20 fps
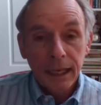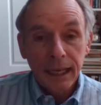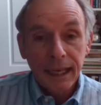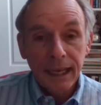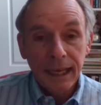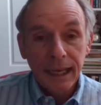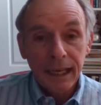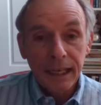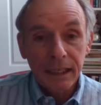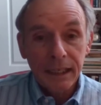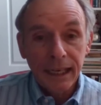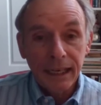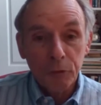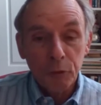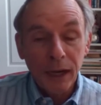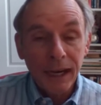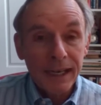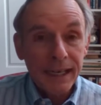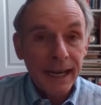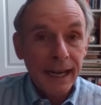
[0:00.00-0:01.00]
And
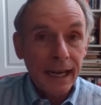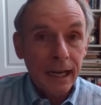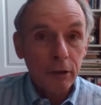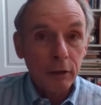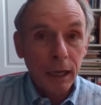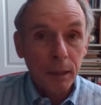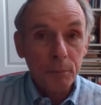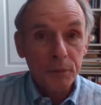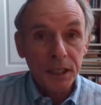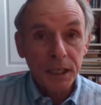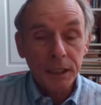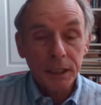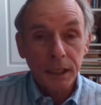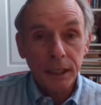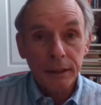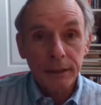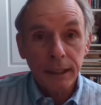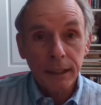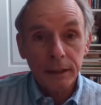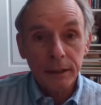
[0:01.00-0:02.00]
right now I'm
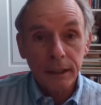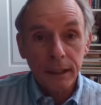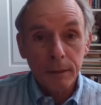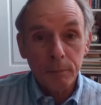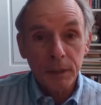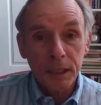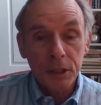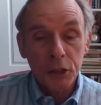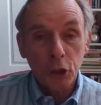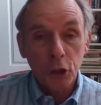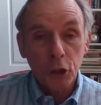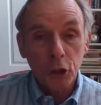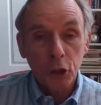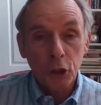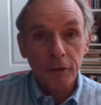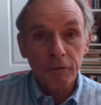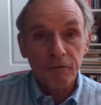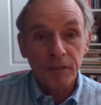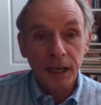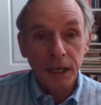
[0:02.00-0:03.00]
thinking that the midterm
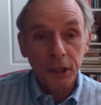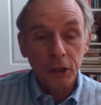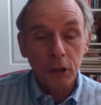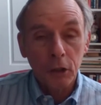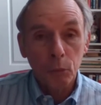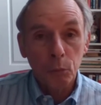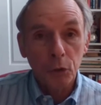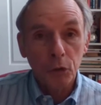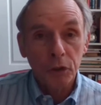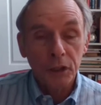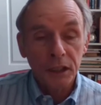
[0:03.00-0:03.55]
and the final will